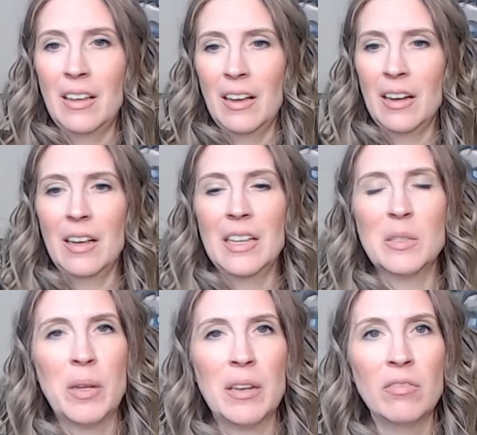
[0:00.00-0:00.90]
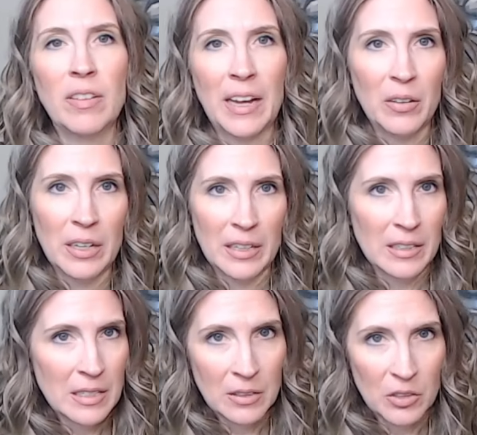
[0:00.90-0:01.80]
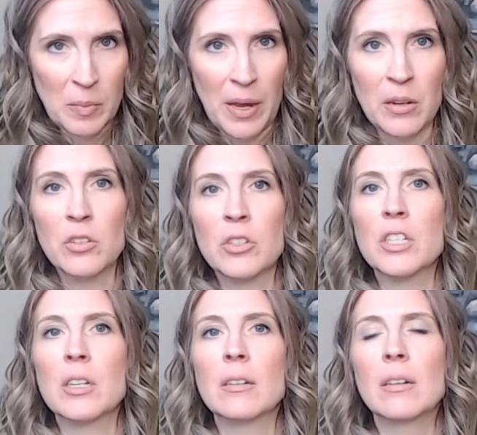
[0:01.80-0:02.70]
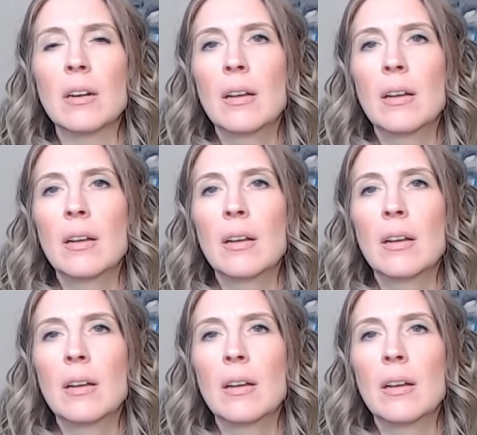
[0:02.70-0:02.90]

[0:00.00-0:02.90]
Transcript: uh, has been filed against Hill's Pet Nutrition?